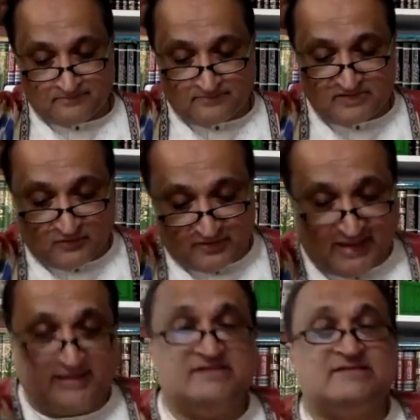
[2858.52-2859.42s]
So
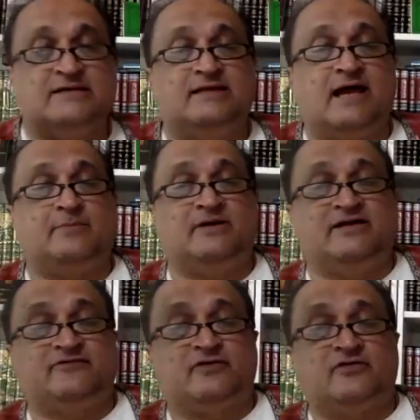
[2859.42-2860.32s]
again, he's
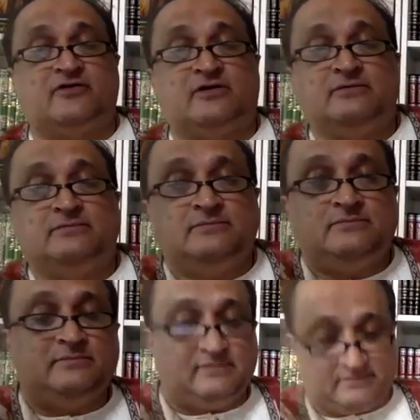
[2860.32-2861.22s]
elaborating further,
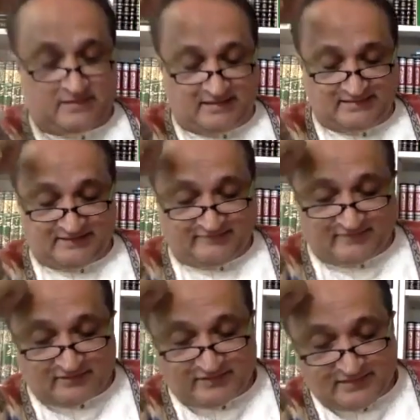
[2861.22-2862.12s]
I think in
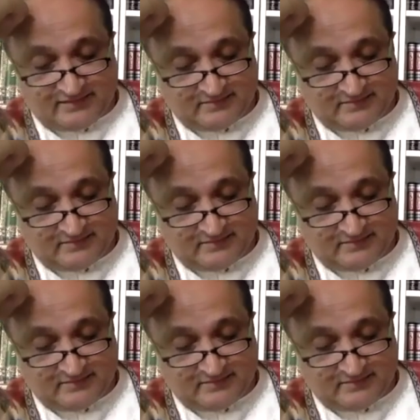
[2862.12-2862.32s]
very,